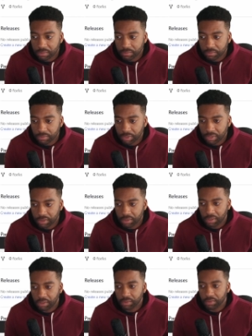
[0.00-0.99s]
And
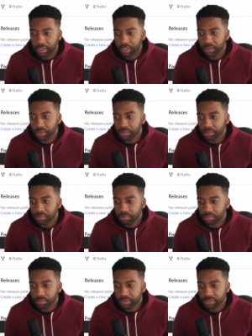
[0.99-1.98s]
oh, okay.
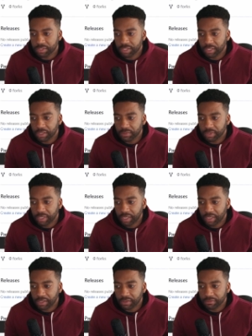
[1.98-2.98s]
We see there we
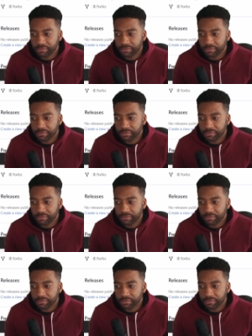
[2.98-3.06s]
have